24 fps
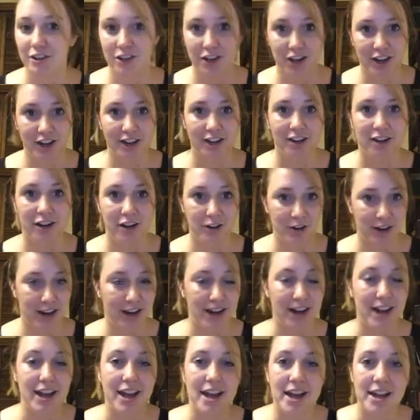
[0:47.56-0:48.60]
Good.
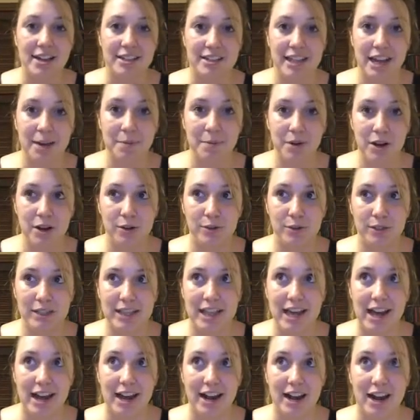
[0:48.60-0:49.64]
Okay. Sam knows
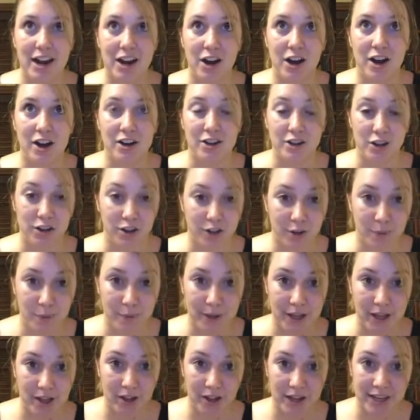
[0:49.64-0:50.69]
that a dollar
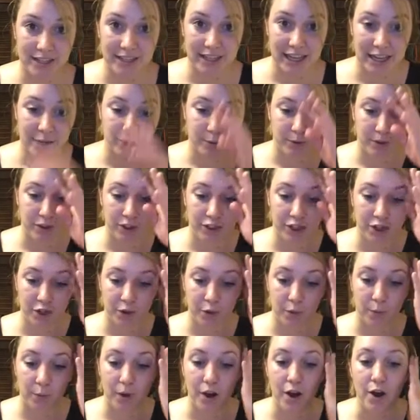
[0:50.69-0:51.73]
bill is equal
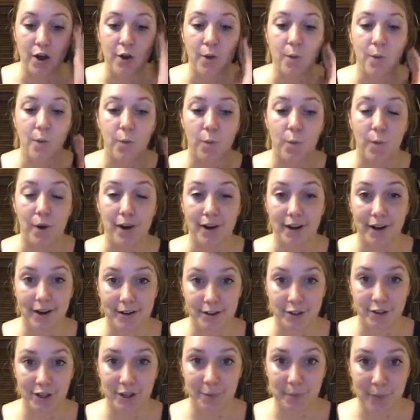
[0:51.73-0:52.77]
to
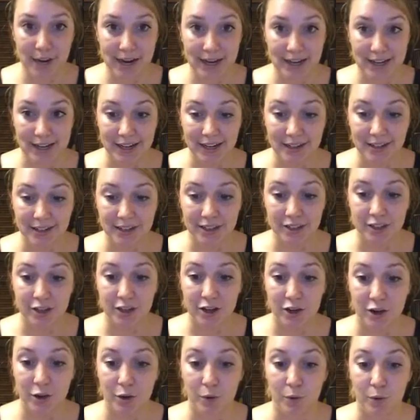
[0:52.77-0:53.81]
100 pennies.
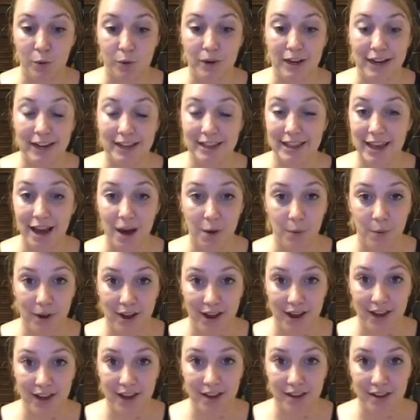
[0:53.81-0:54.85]
So, in that
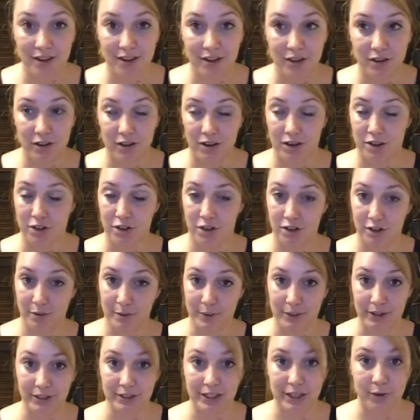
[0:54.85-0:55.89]
way, a dollar
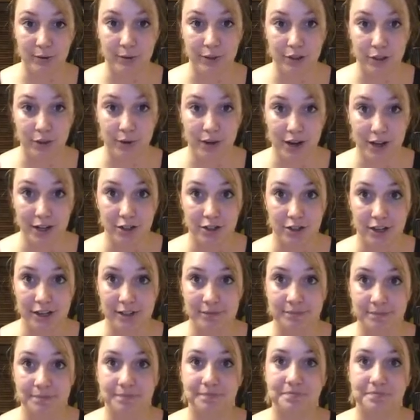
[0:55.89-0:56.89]
bill is equal to 100.